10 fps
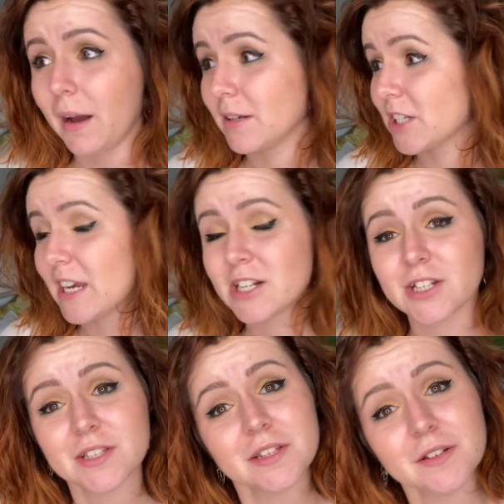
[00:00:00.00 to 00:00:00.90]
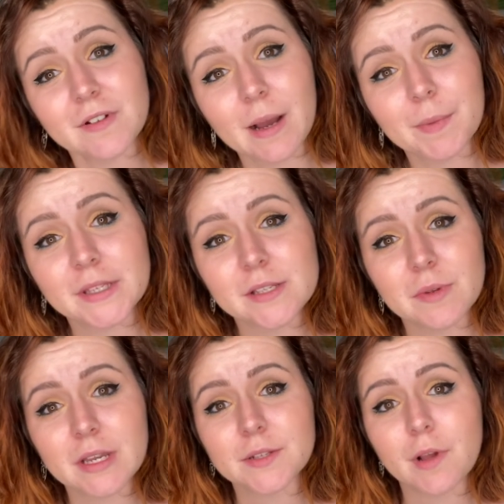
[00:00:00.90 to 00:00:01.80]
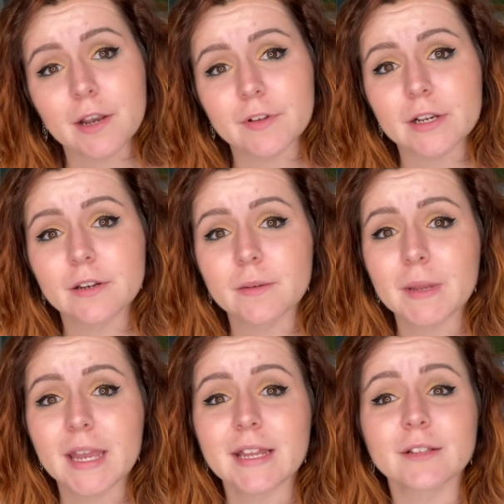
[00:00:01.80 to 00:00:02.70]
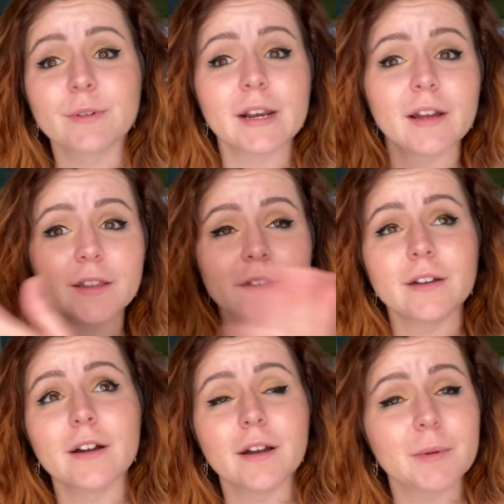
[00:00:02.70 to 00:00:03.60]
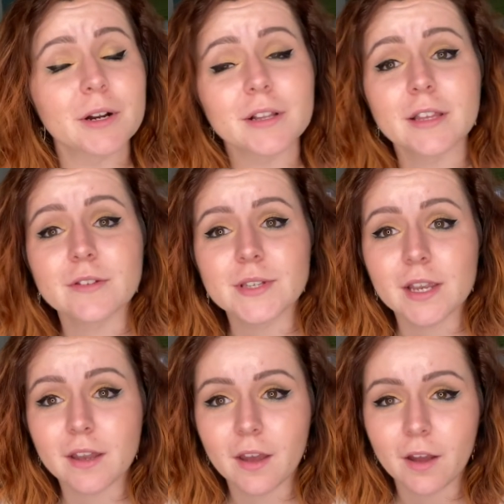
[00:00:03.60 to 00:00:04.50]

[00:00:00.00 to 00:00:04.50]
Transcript: Changes that have happened this week as well have included me getting the ring light that I'm currently using.